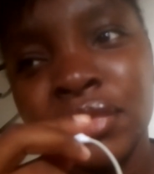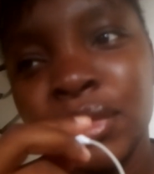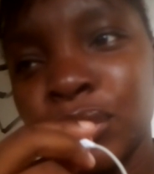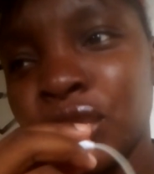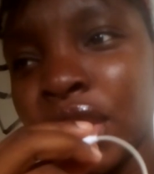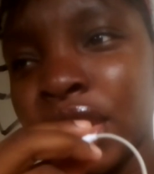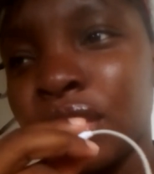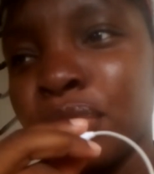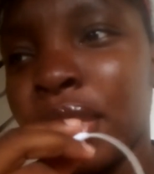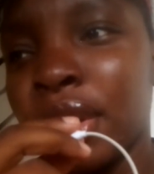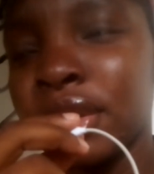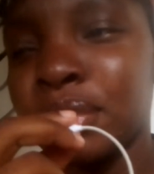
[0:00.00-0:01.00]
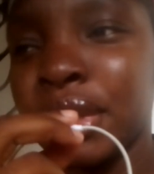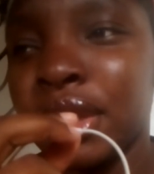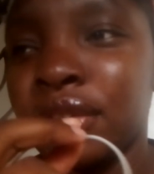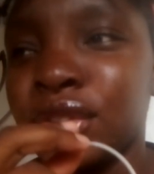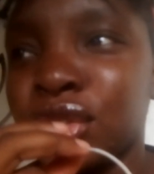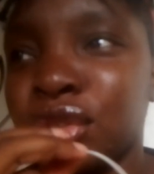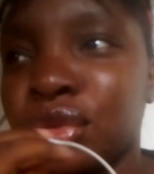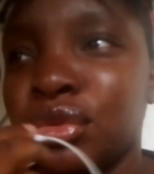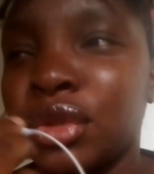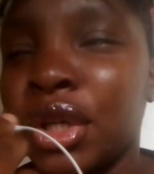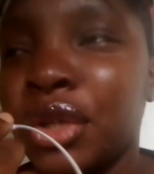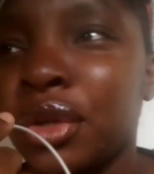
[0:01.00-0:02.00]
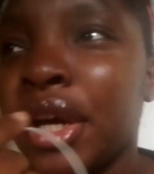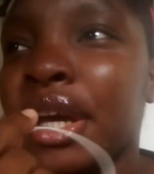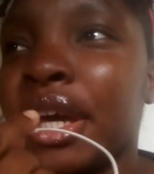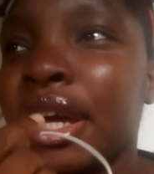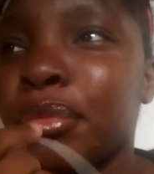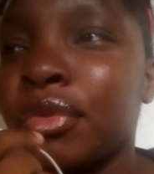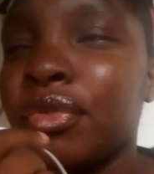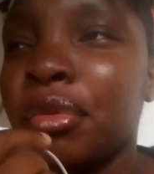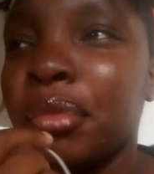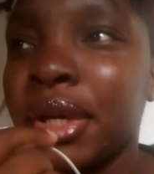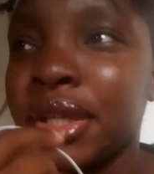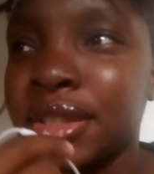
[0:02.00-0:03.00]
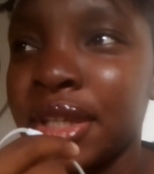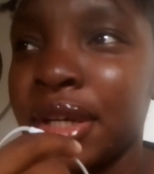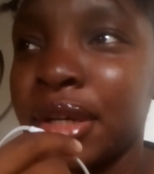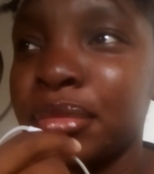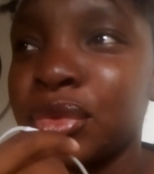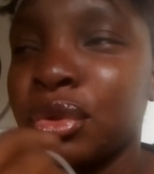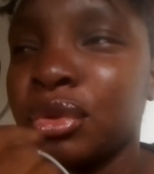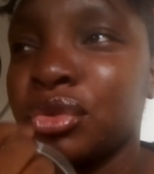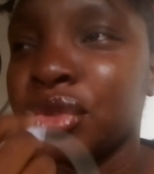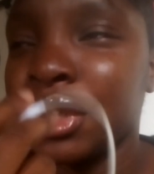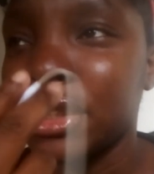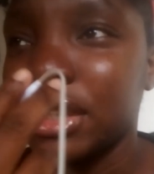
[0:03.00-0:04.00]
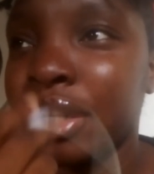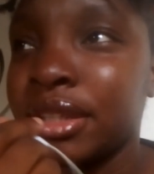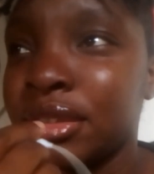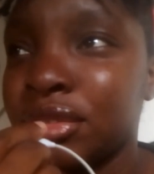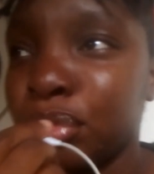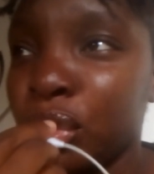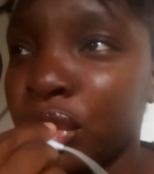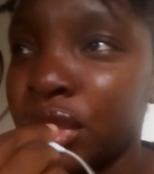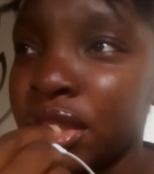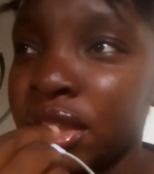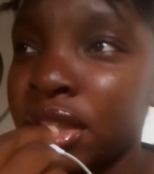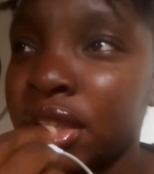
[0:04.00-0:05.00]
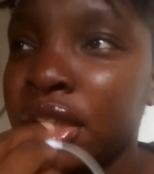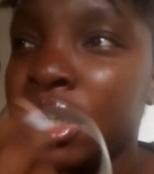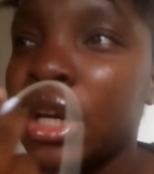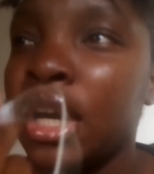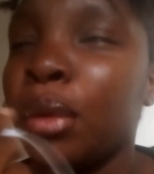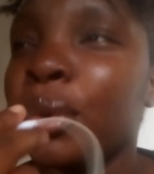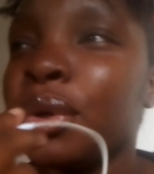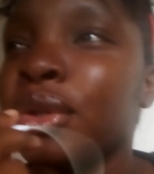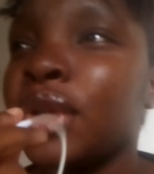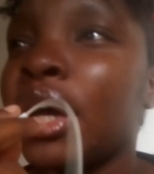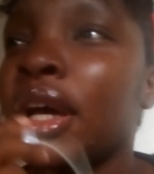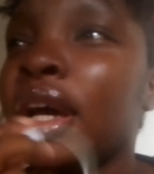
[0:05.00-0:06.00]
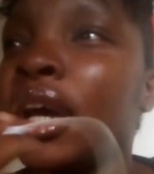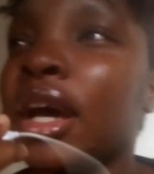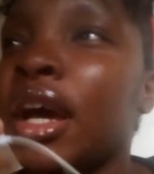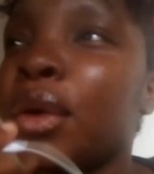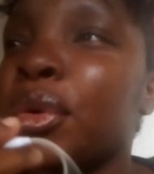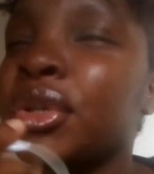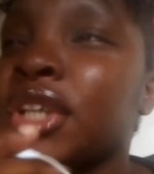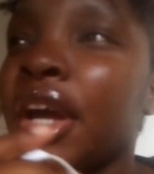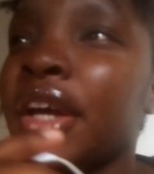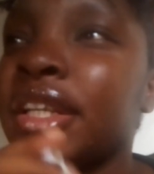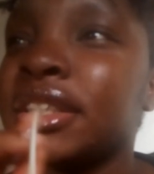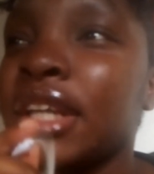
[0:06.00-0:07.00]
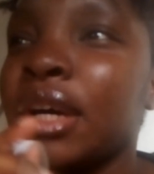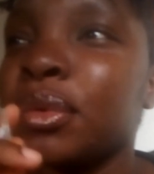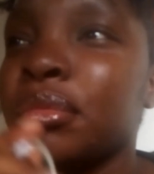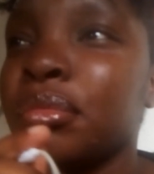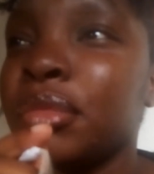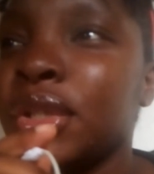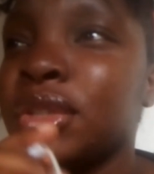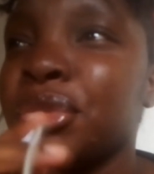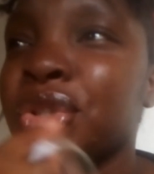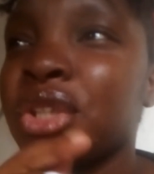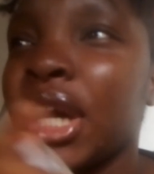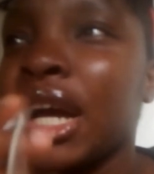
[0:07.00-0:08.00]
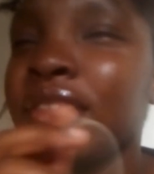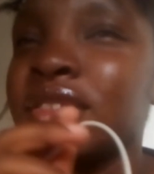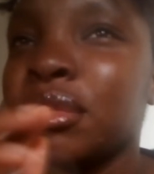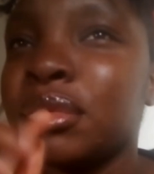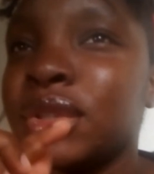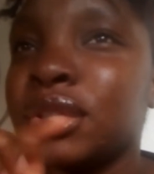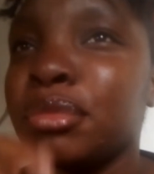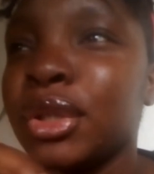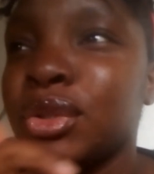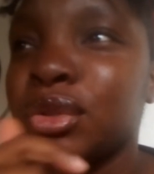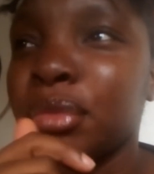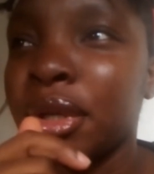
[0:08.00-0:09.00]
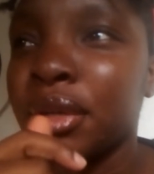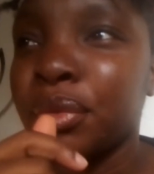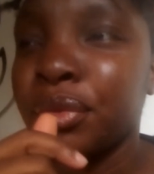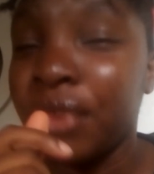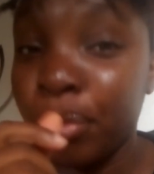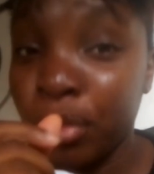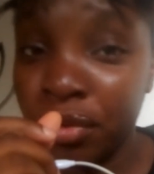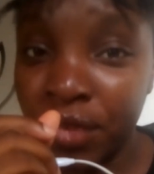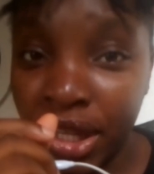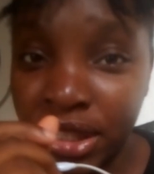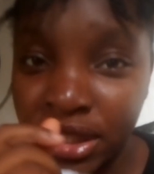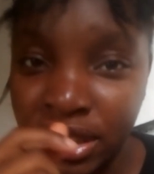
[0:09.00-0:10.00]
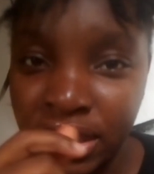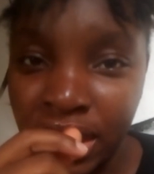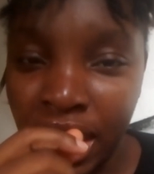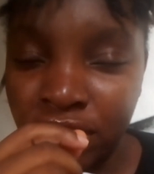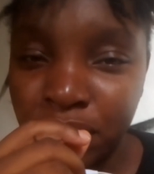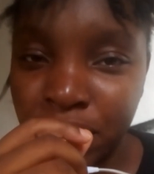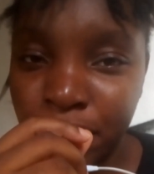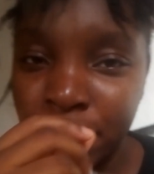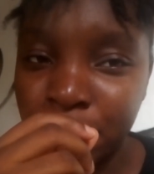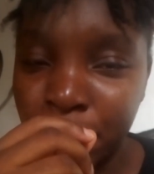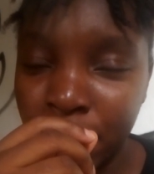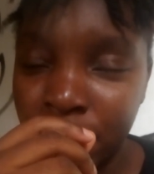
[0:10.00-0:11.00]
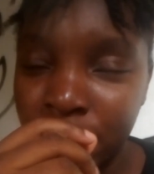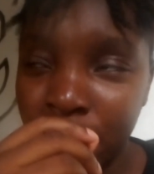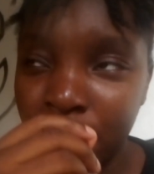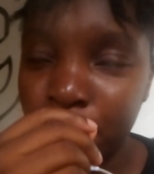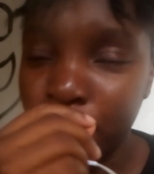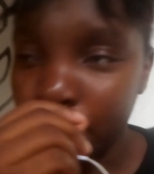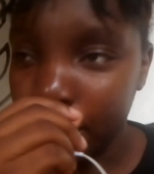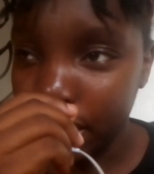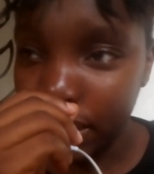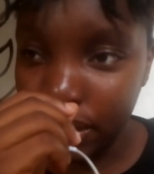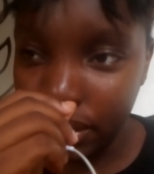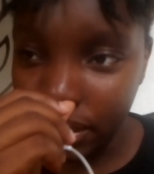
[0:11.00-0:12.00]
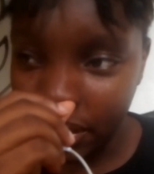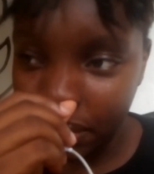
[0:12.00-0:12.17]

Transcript: I'm just trying to look back to when I was in school. I know I ate before my exams or during exams, I ate in the morning. But I always carry the snack with me to make sure like I have something in my stomach. If I'm not fasting, I have something in my stomach that morning.